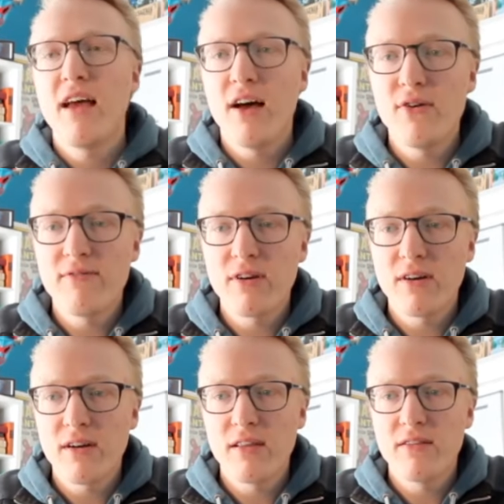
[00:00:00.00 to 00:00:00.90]

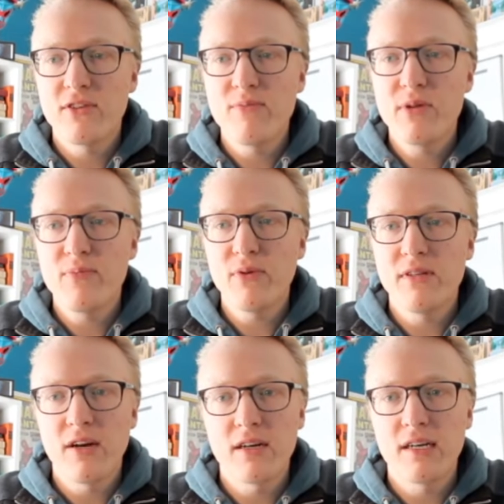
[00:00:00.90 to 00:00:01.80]
However, some people
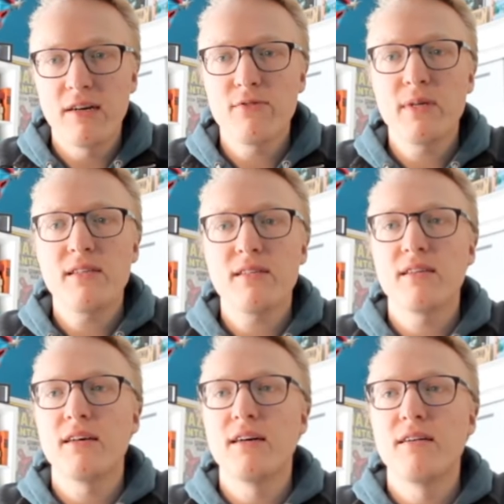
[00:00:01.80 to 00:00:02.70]
in our government,
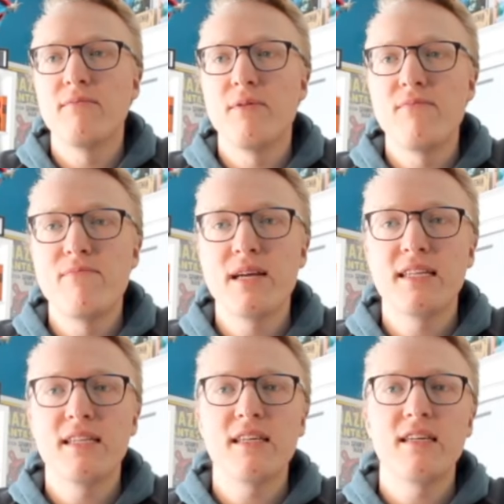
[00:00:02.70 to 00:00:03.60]

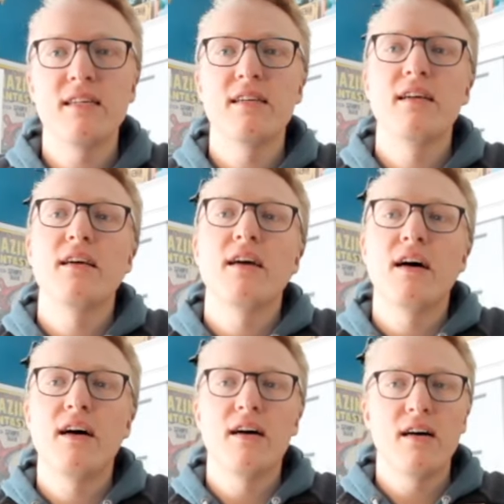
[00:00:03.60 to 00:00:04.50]
mainly
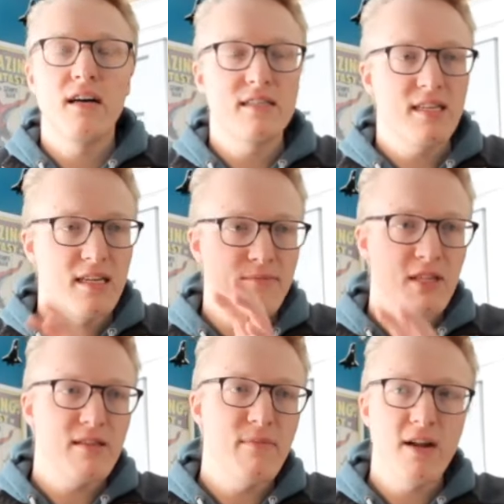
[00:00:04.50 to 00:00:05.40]
a team
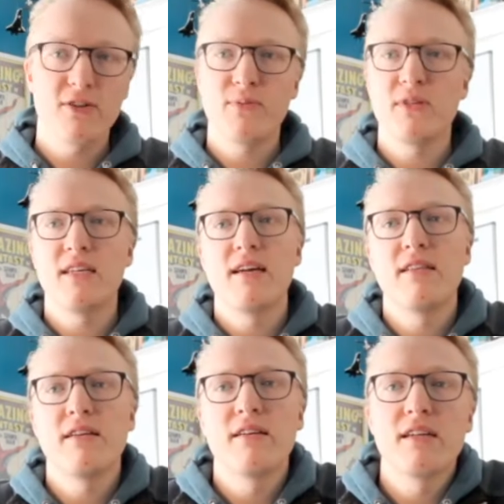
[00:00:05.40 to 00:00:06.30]
that the mayor's put
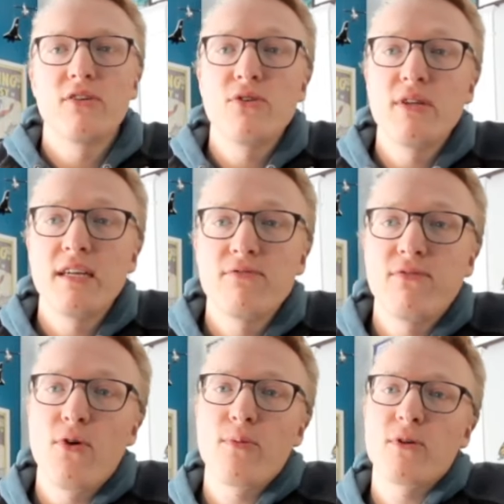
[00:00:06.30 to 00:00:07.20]
together, including
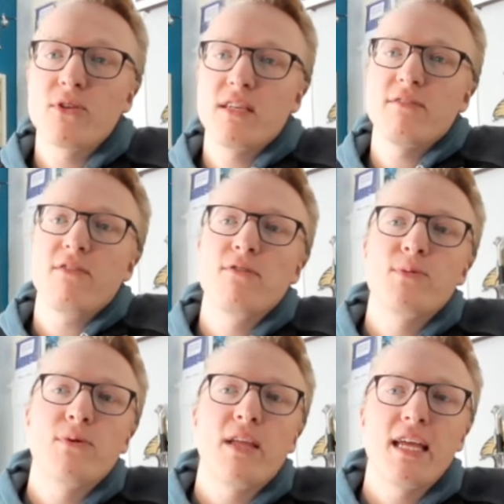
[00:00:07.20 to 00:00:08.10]
former CFO of
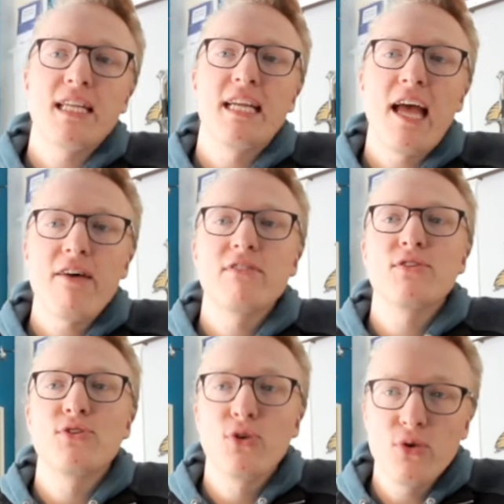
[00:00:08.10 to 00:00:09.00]
Spokane,
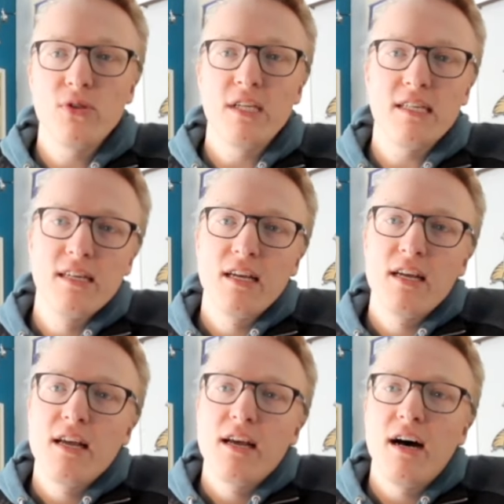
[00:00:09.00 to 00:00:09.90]
Gavin Cooley,
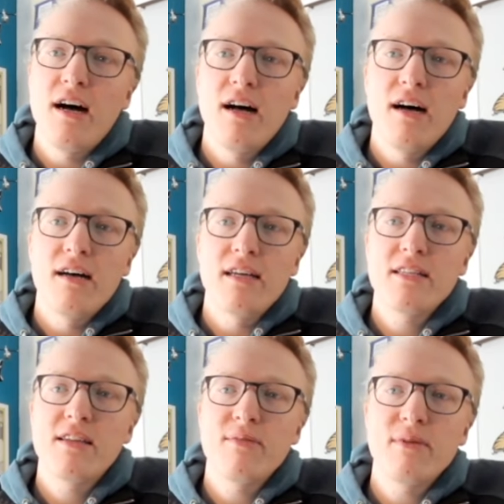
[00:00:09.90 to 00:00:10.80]

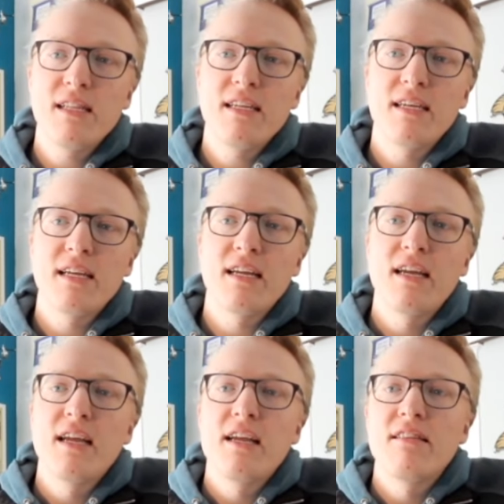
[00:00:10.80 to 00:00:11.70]
he's going to be leading
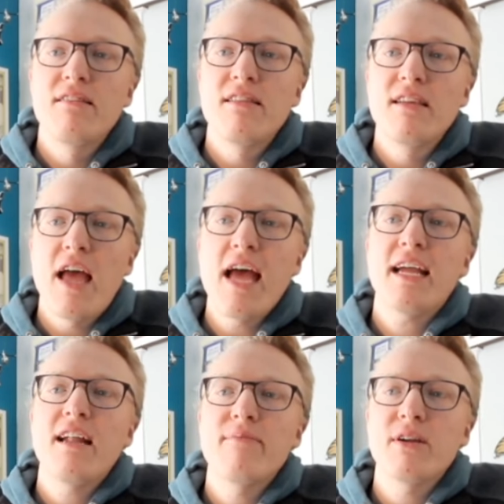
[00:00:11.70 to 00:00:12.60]
the
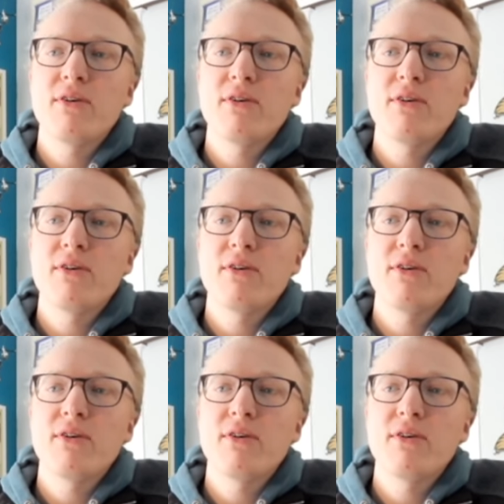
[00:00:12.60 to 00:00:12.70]
Economic